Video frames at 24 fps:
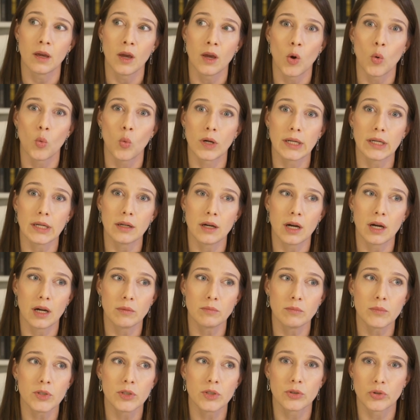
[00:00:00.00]
When it
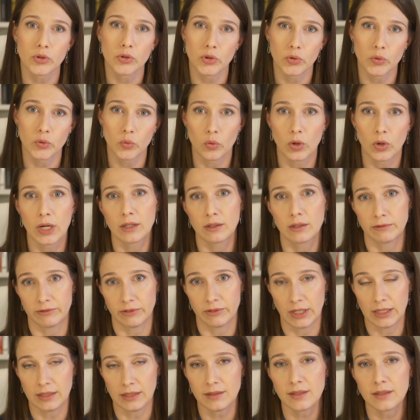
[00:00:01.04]
comes to
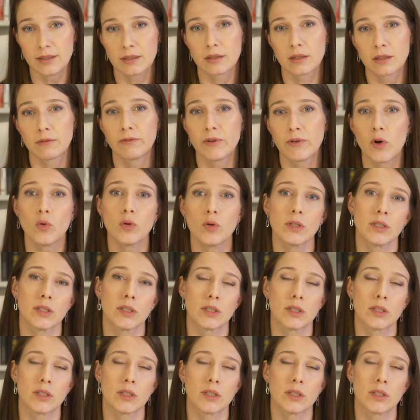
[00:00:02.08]
inference, the focus is